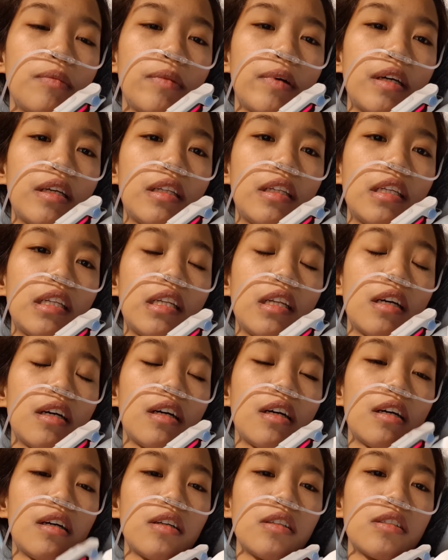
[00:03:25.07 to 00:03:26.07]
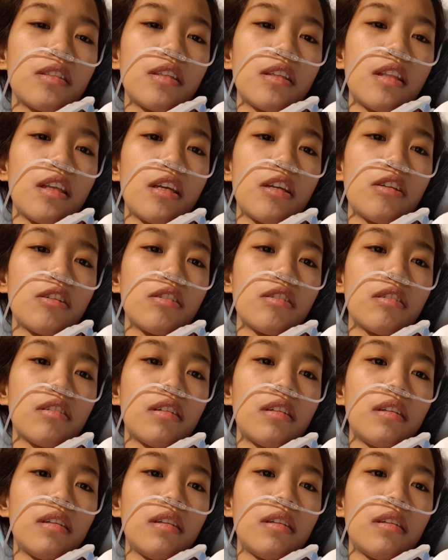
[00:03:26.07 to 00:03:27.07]
I did a
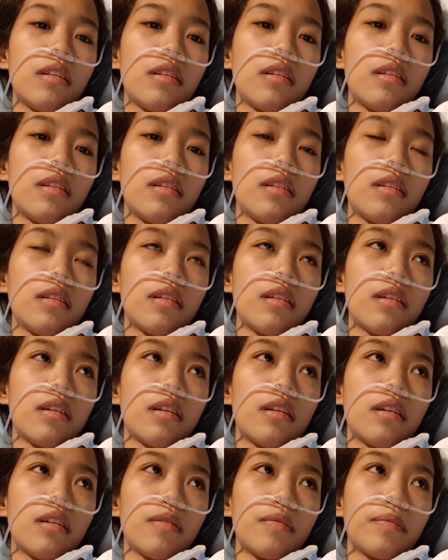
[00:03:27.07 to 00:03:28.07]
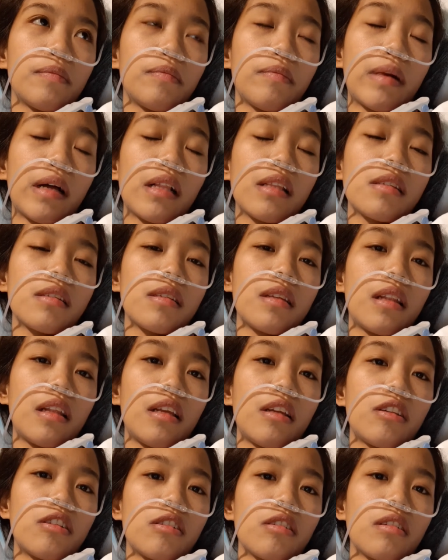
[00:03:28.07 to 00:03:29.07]
sedation, mild
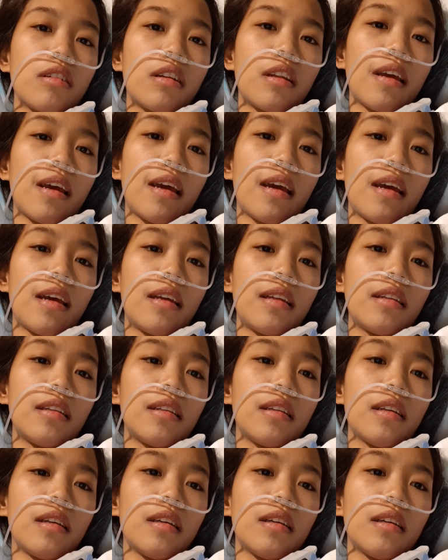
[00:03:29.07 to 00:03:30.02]
sedation, and